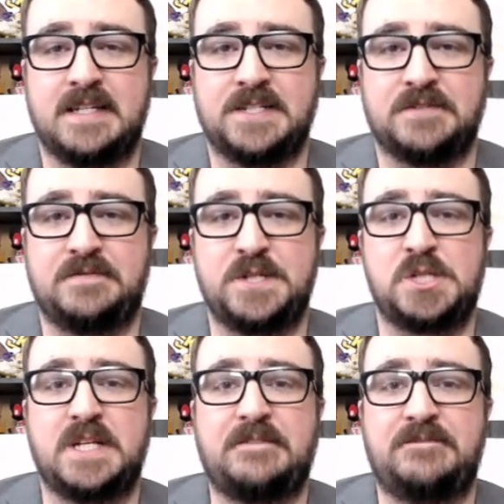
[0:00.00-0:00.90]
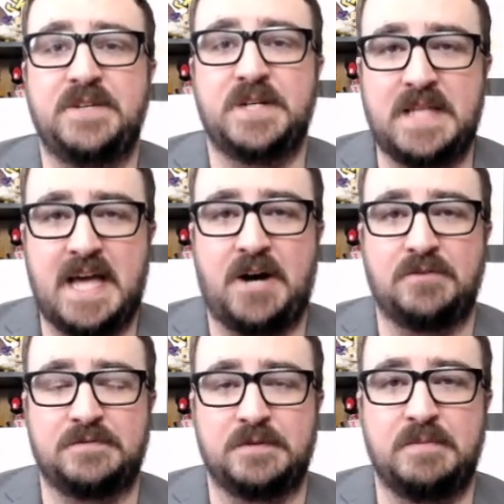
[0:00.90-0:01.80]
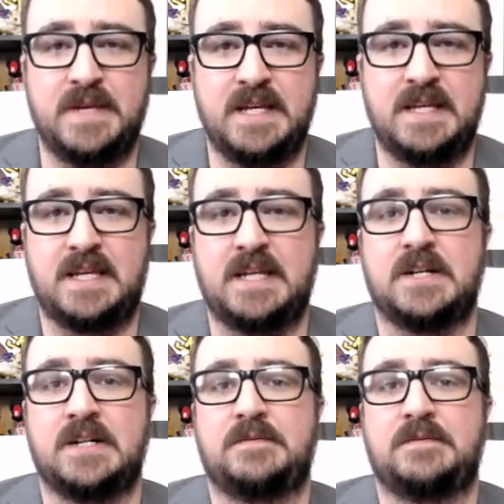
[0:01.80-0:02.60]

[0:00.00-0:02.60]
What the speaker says: is officially filled out for me here